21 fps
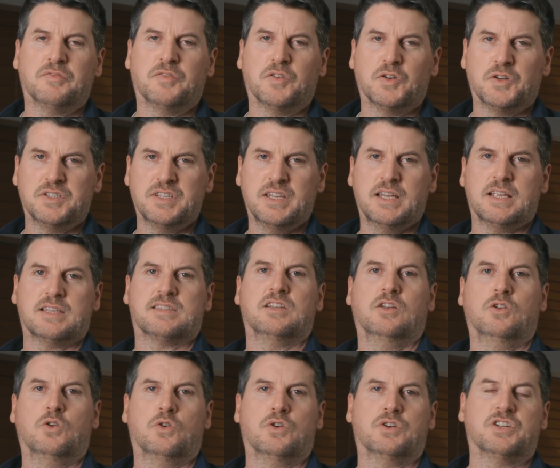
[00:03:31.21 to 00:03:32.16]
for
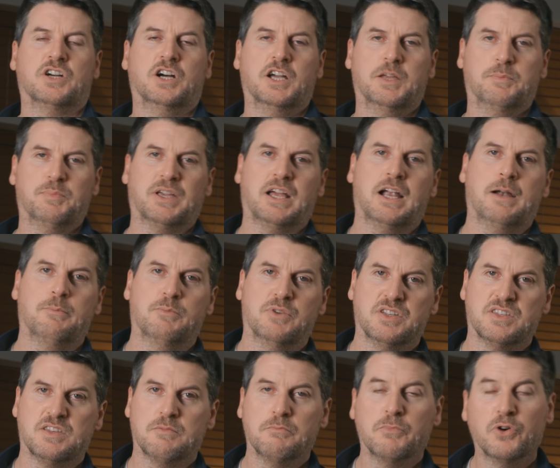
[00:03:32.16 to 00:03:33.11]
DSLR type
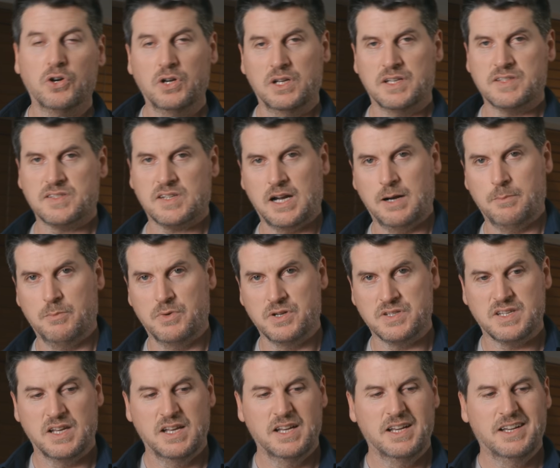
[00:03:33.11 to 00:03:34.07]
cameras, mirrorless
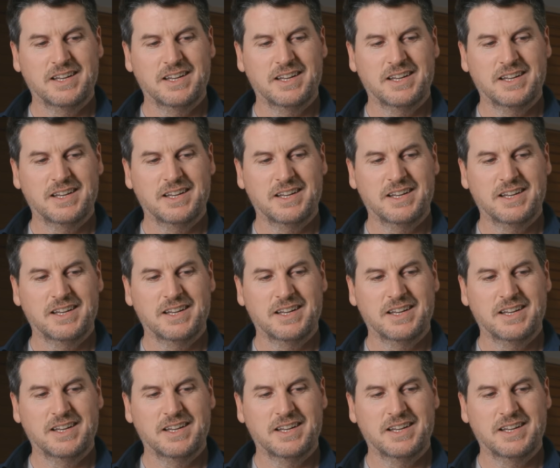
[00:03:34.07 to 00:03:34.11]
cameras.